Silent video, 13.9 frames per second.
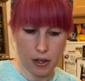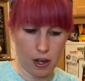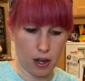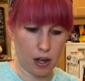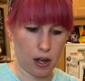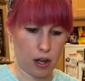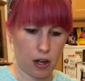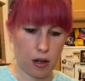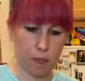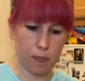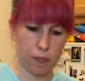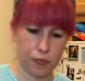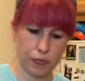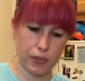
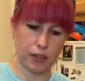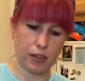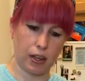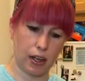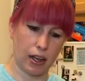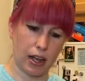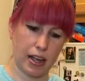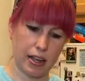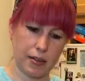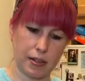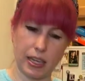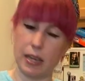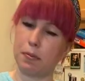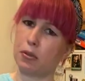I
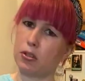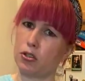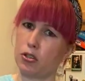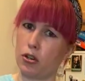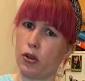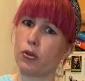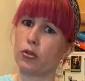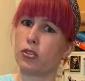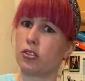keep the show